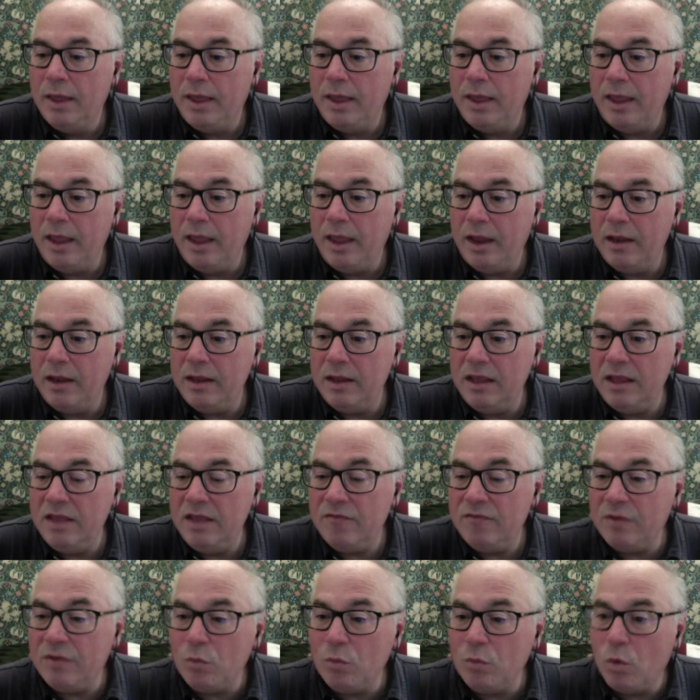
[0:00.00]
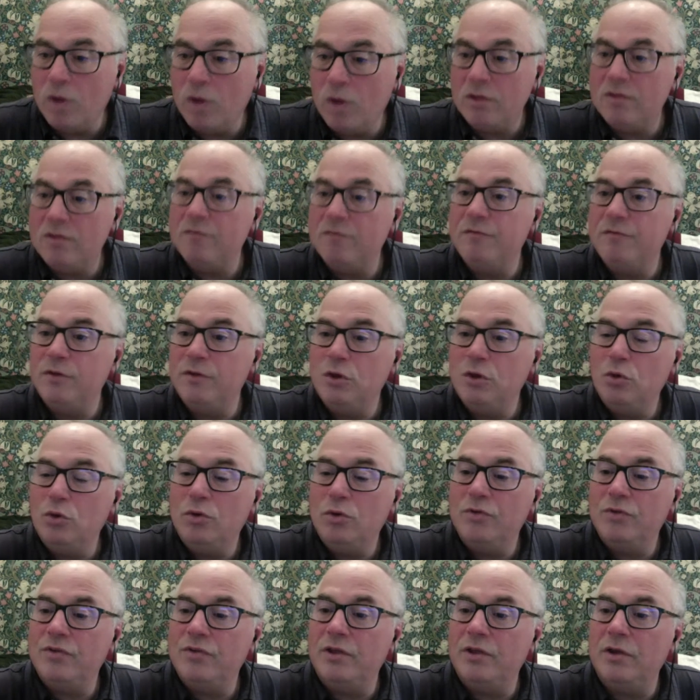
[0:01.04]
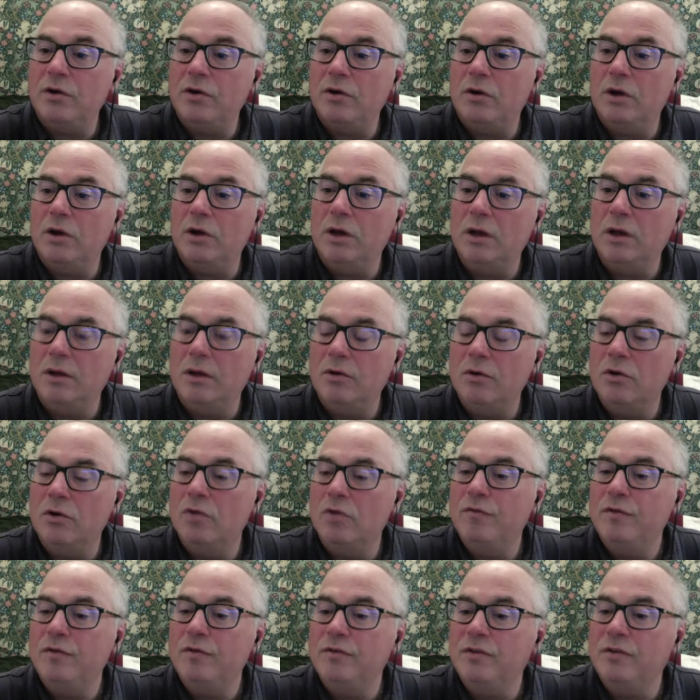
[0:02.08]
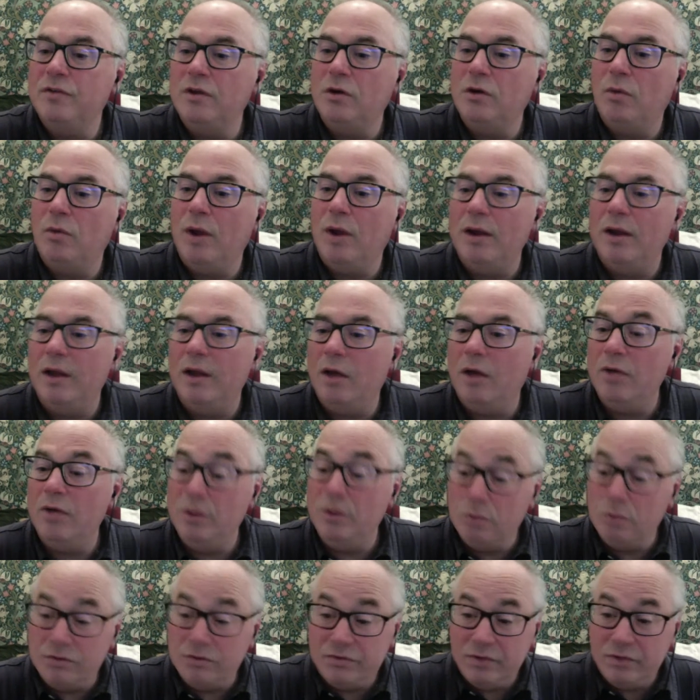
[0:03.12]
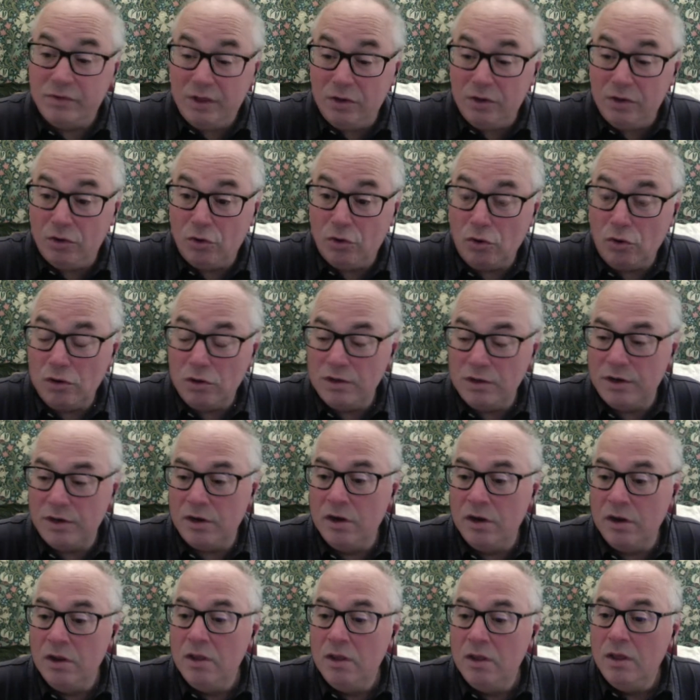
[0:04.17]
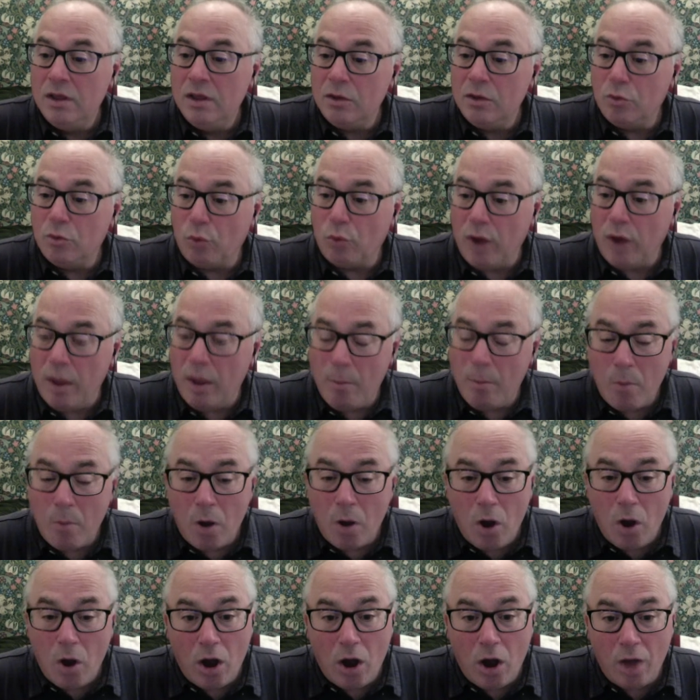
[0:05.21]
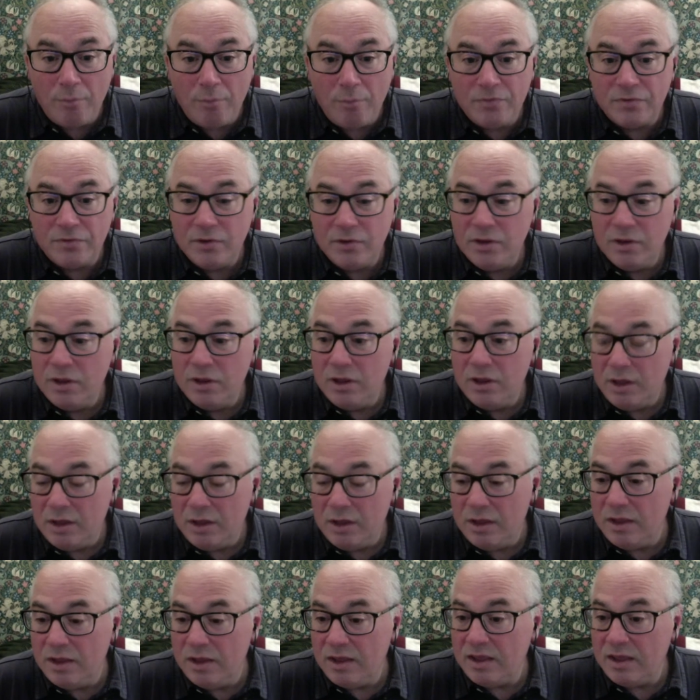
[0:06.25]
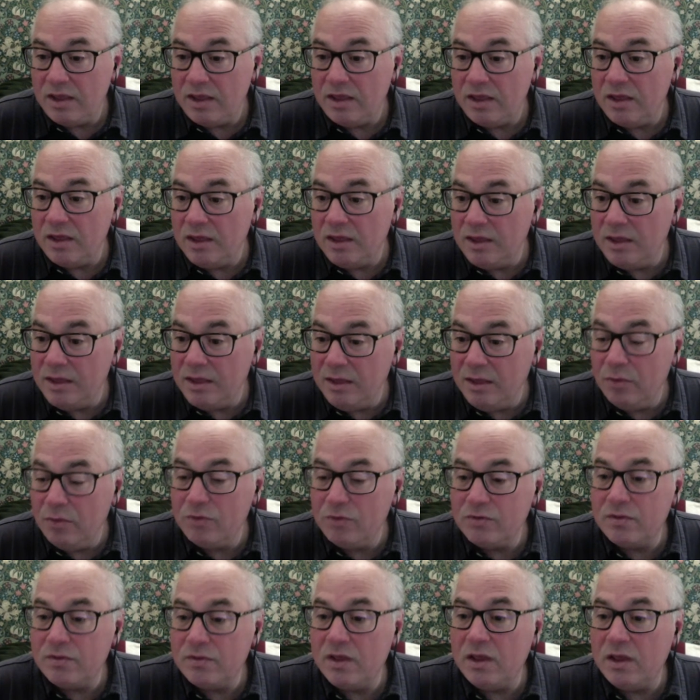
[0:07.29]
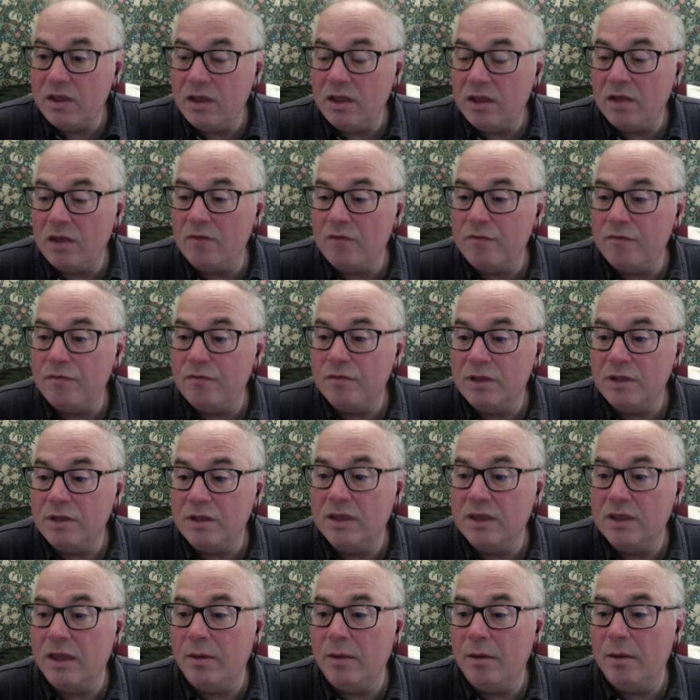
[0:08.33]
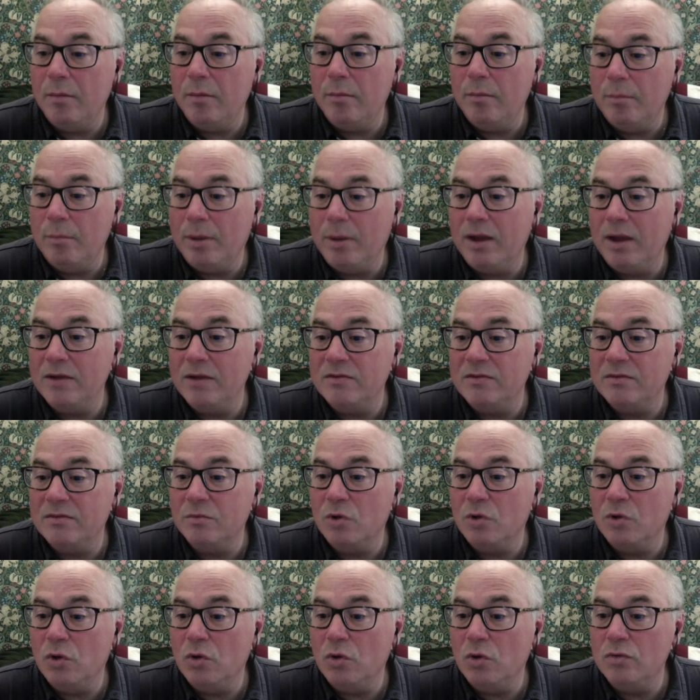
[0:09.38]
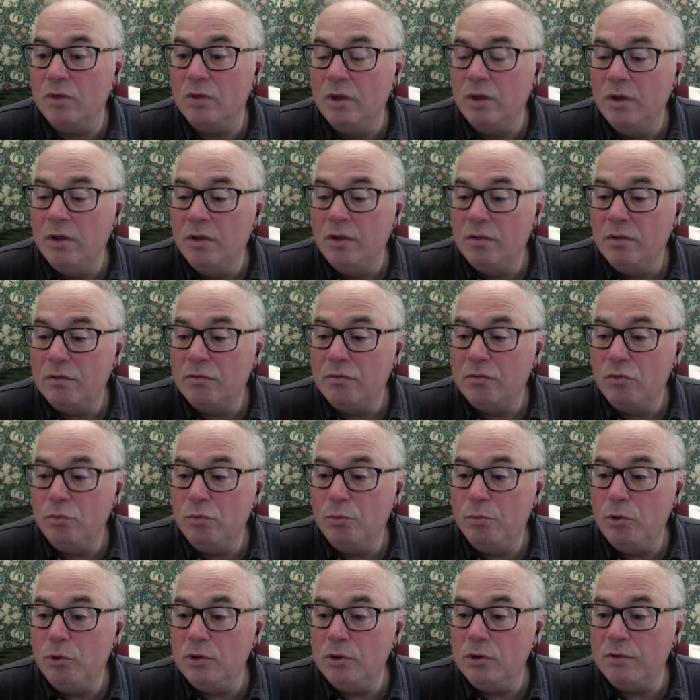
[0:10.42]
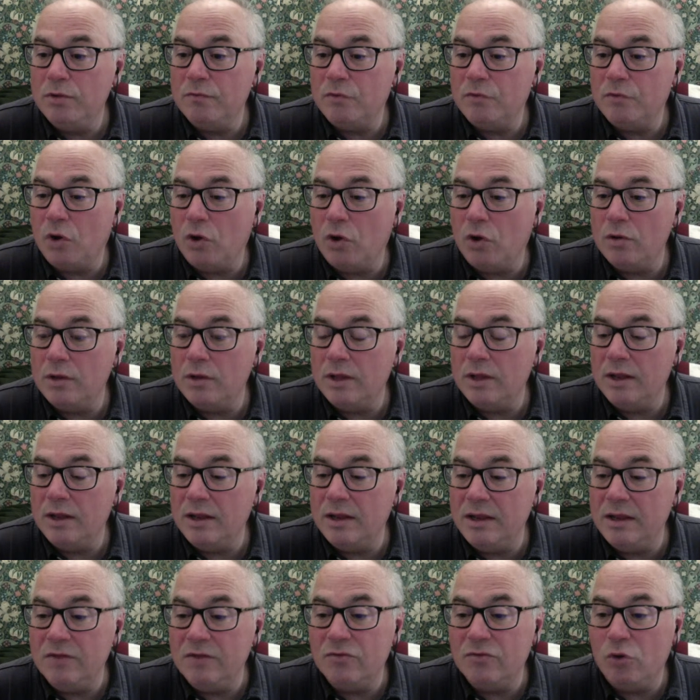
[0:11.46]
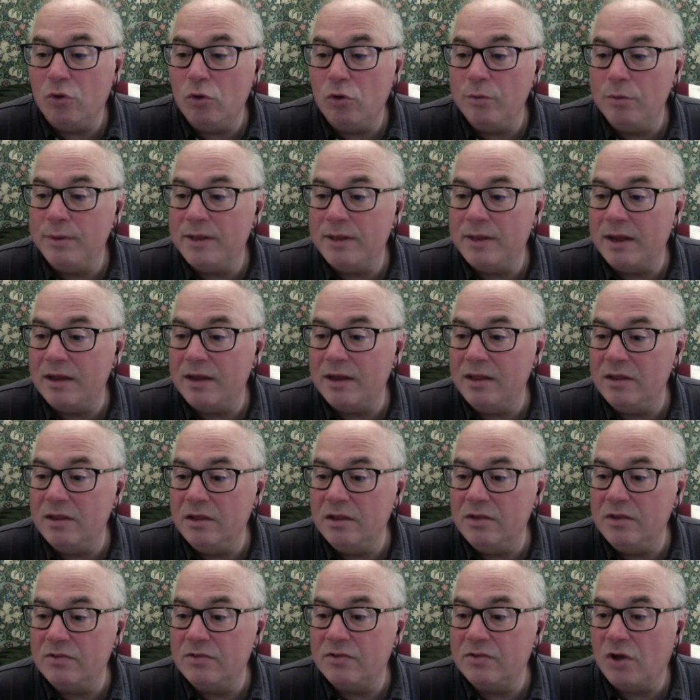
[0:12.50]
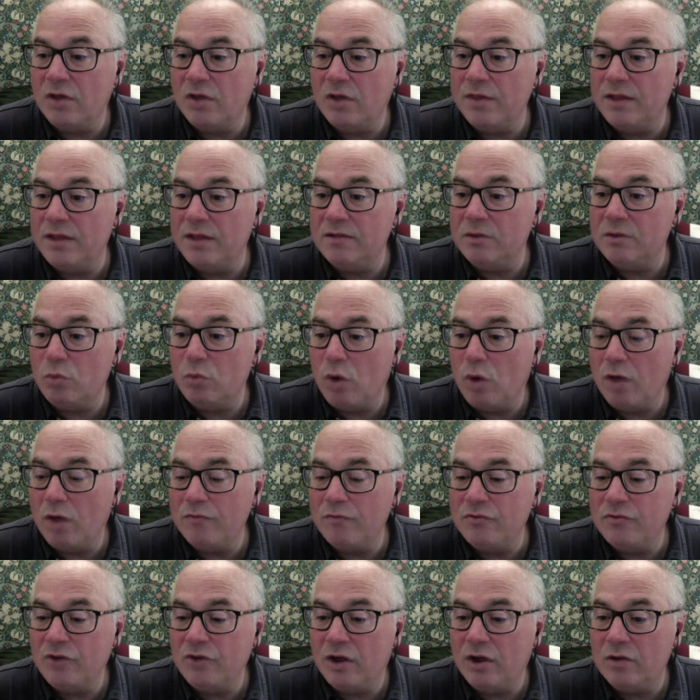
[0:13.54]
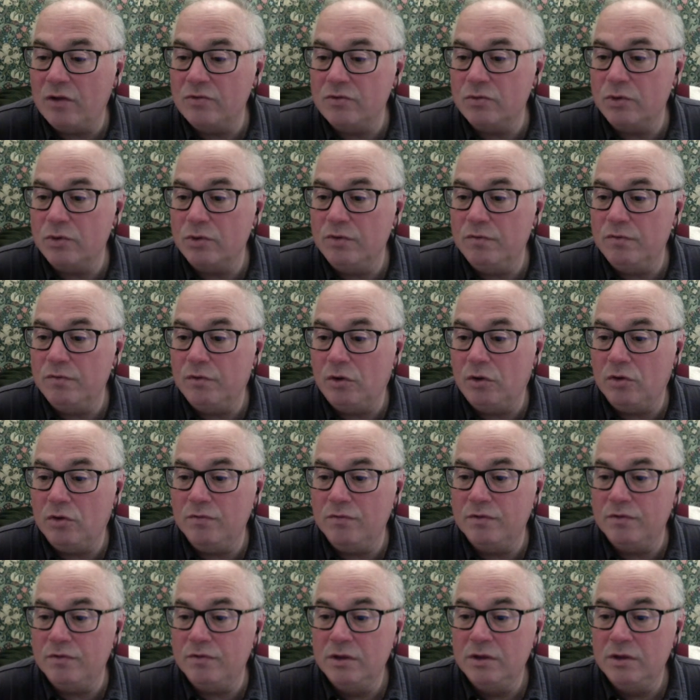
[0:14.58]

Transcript: and even one of the viewers here, uh, I don't know if he's here right now. He was here earlier. Graham Hobbs, he he was thinking of get buying some gold through Bullion Vault, and he told me that he, he saw that the Rothschilds were involved